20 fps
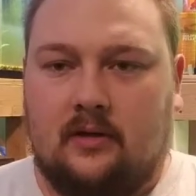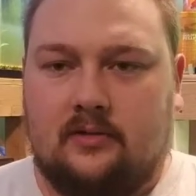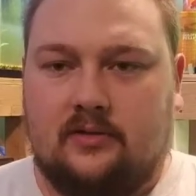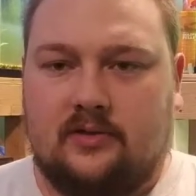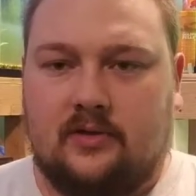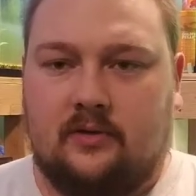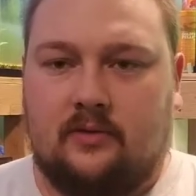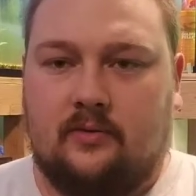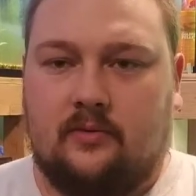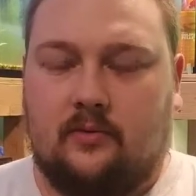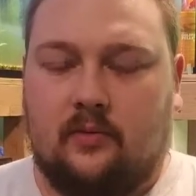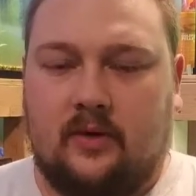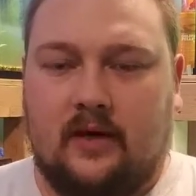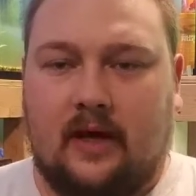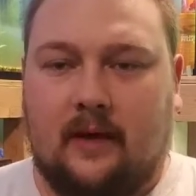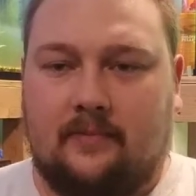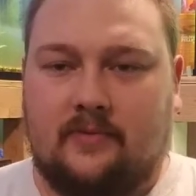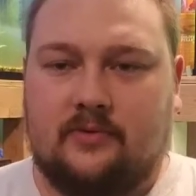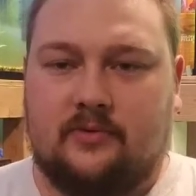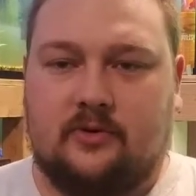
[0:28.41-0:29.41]
So what
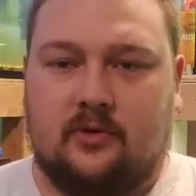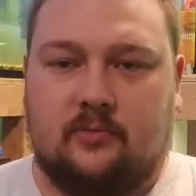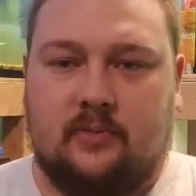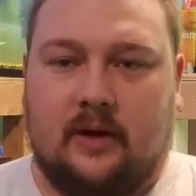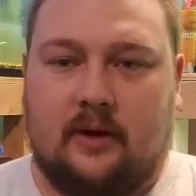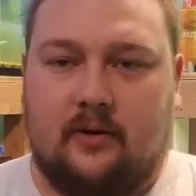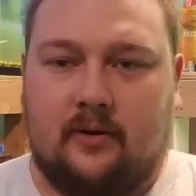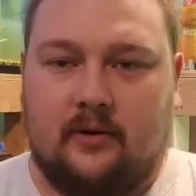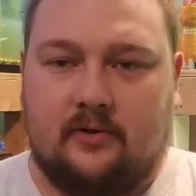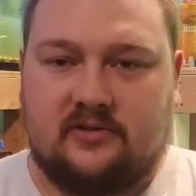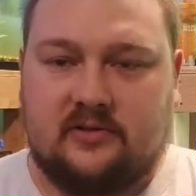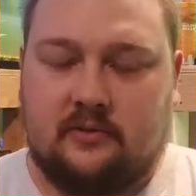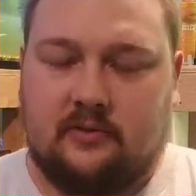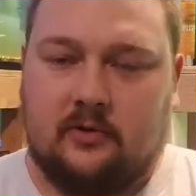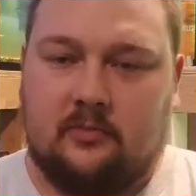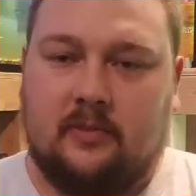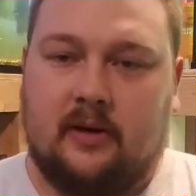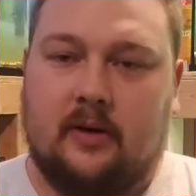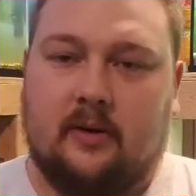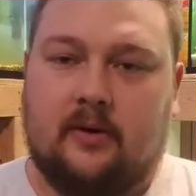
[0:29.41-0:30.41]
happens when your power goes out? When
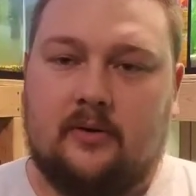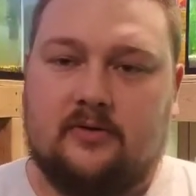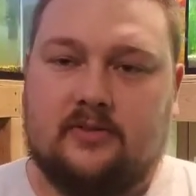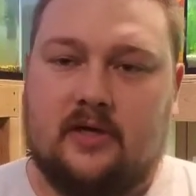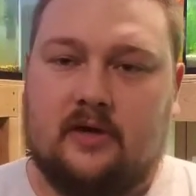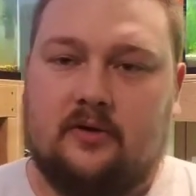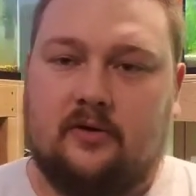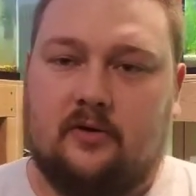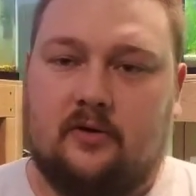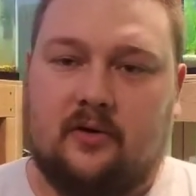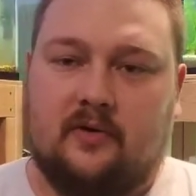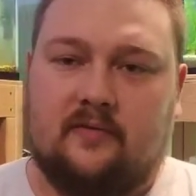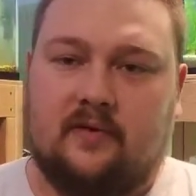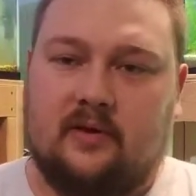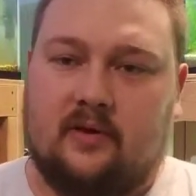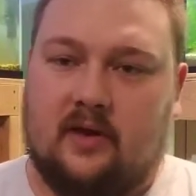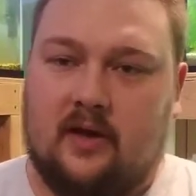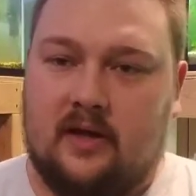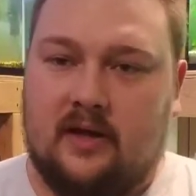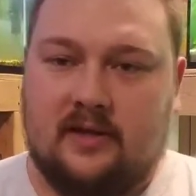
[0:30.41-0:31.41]
your power goes out, you don't have
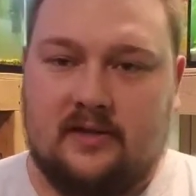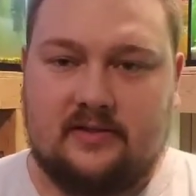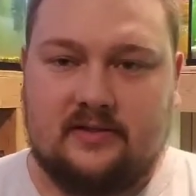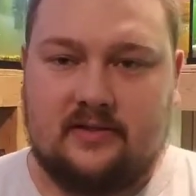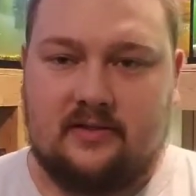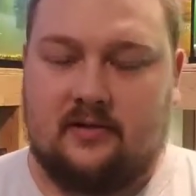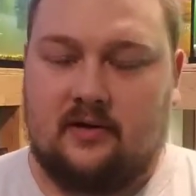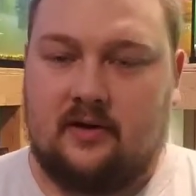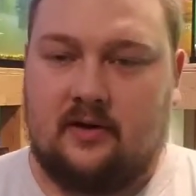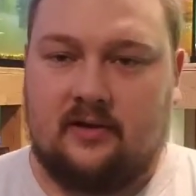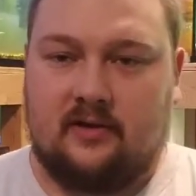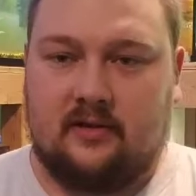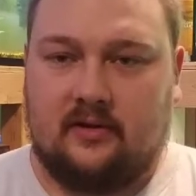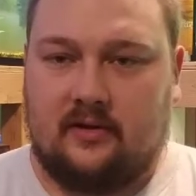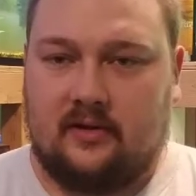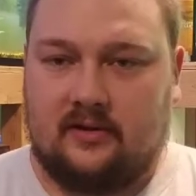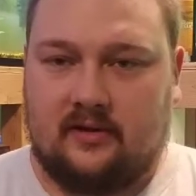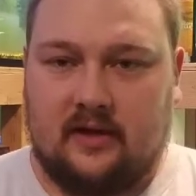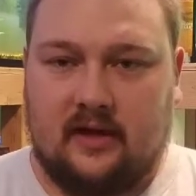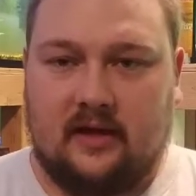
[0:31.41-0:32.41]
any lights or anything
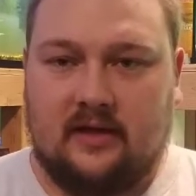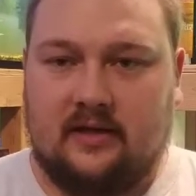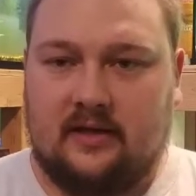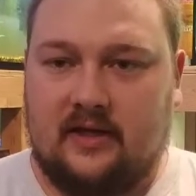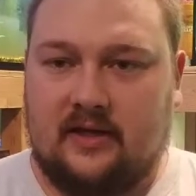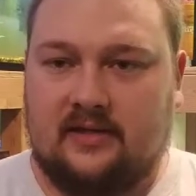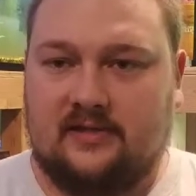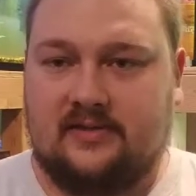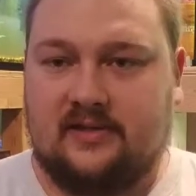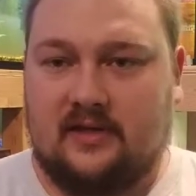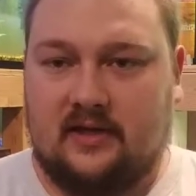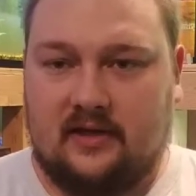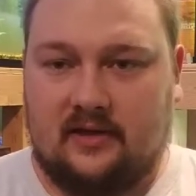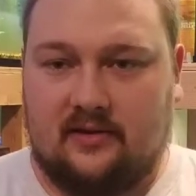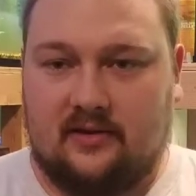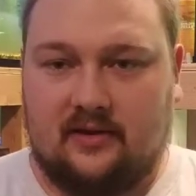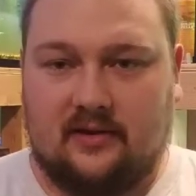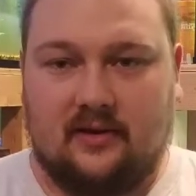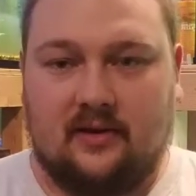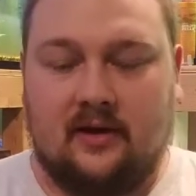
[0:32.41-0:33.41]
like that. You can't see
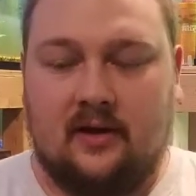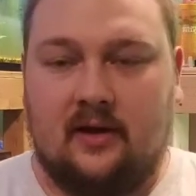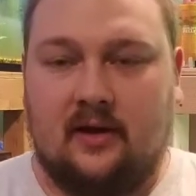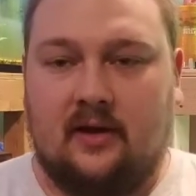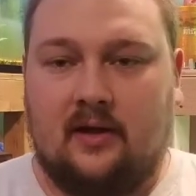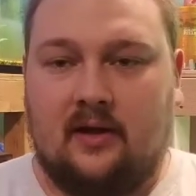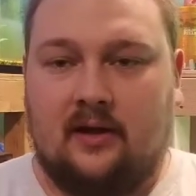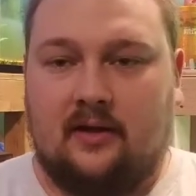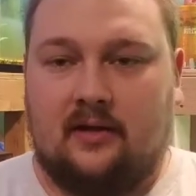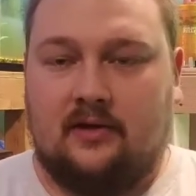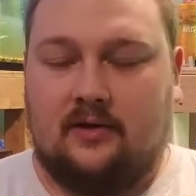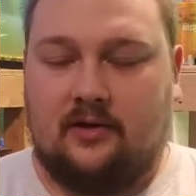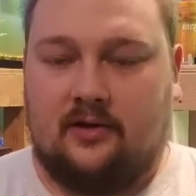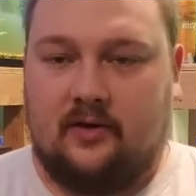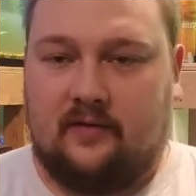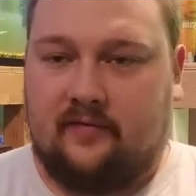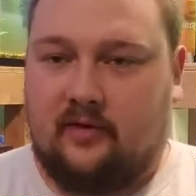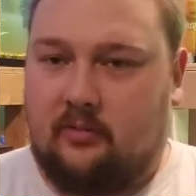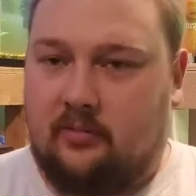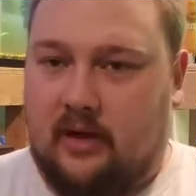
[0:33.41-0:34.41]
anything. You
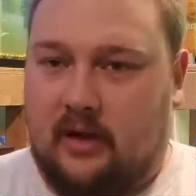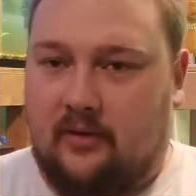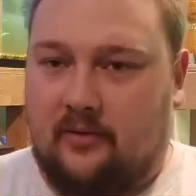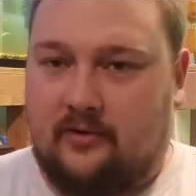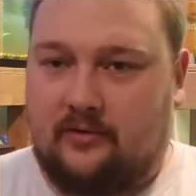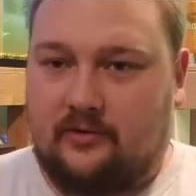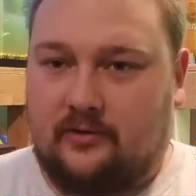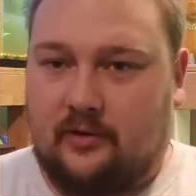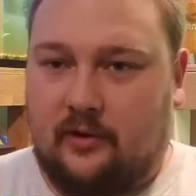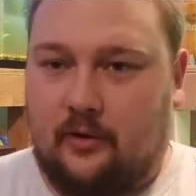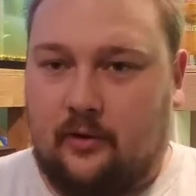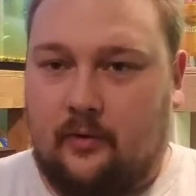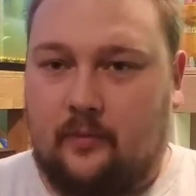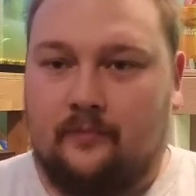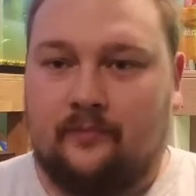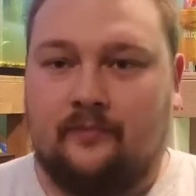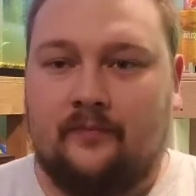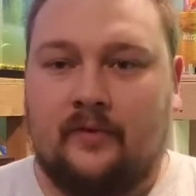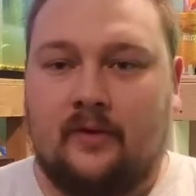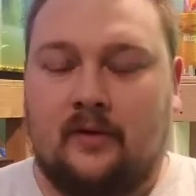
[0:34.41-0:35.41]
don't have any power in your home.